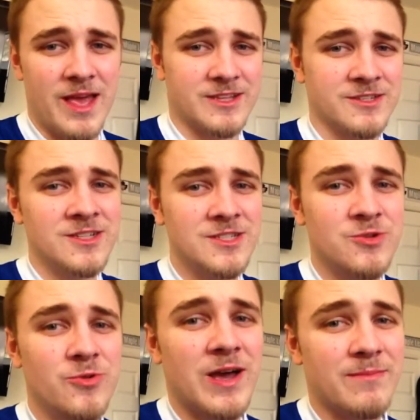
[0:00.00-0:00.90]
It's not just
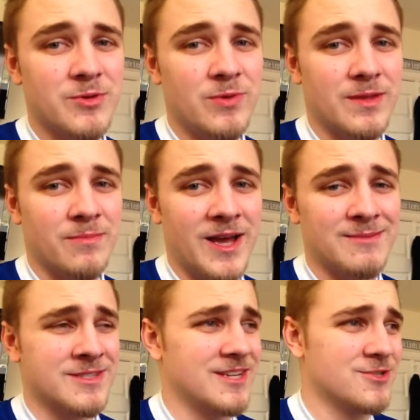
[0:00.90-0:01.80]
who you have between the
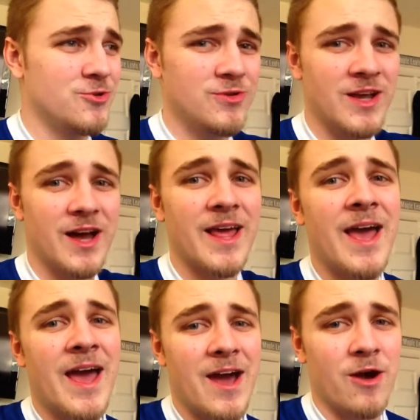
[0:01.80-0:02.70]
pipes, it's who you got
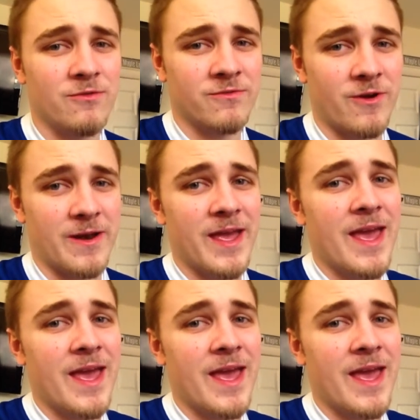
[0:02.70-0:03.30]
out front.